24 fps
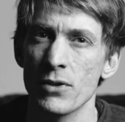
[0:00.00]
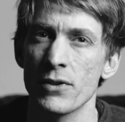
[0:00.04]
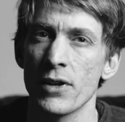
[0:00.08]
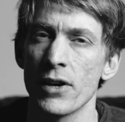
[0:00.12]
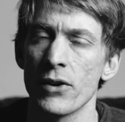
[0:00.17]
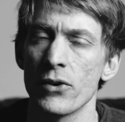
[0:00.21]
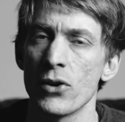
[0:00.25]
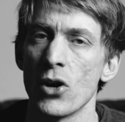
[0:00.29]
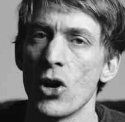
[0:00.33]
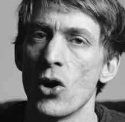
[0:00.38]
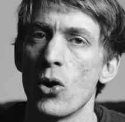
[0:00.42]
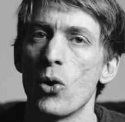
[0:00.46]

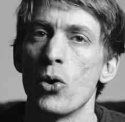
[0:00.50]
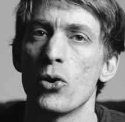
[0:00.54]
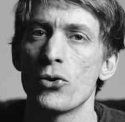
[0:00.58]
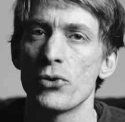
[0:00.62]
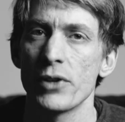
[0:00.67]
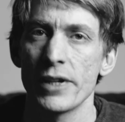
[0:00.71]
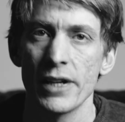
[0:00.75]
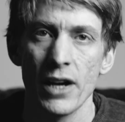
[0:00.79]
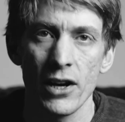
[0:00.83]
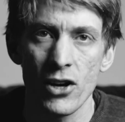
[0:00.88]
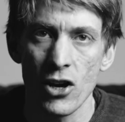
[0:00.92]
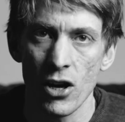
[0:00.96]
although
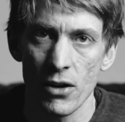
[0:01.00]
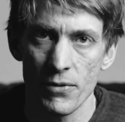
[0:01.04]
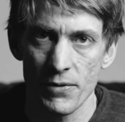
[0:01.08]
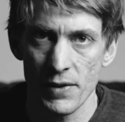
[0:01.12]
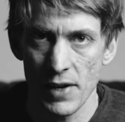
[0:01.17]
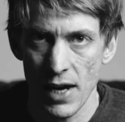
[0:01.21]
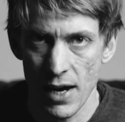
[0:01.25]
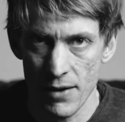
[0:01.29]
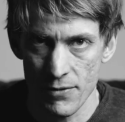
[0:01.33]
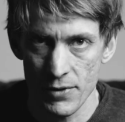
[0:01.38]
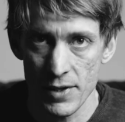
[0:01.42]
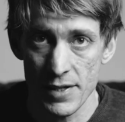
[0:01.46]
ordering a
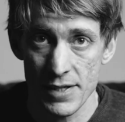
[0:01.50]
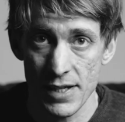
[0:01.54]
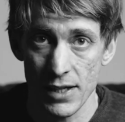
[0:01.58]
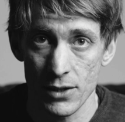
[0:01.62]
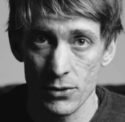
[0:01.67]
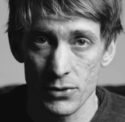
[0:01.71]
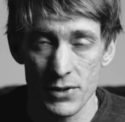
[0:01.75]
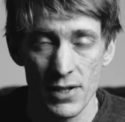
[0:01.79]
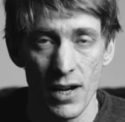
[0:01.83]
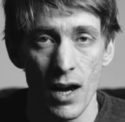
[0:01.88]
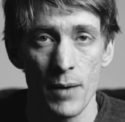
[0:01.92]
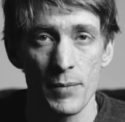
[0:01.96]
coffee every
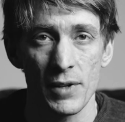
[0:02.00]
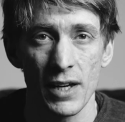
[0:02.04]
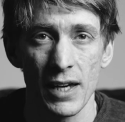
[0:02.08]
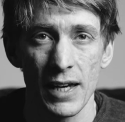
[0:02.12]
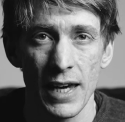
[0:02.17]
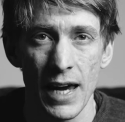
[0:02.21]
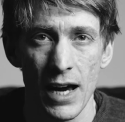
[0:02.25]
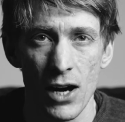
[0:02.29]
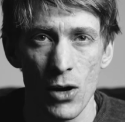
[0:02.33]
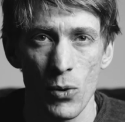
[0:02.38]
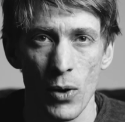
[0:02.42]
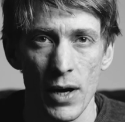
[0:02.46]
single time can
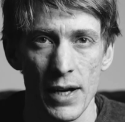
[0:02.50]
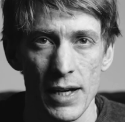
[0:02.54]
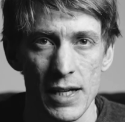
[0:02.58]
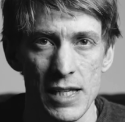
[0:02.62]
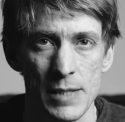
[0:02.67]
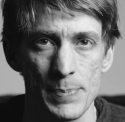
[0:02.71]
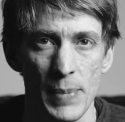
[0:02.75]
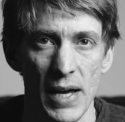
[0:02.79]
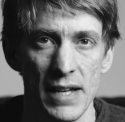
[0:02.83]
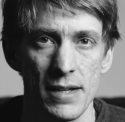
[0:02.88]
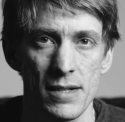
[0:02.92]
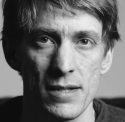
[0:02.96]
get quite
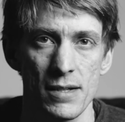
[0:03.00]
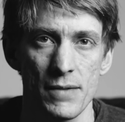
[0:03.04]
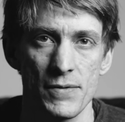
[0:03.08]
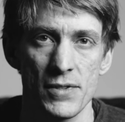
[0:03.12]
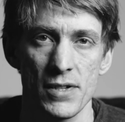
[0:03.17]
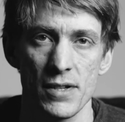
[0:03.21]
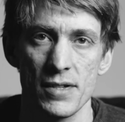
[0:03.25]
expensive.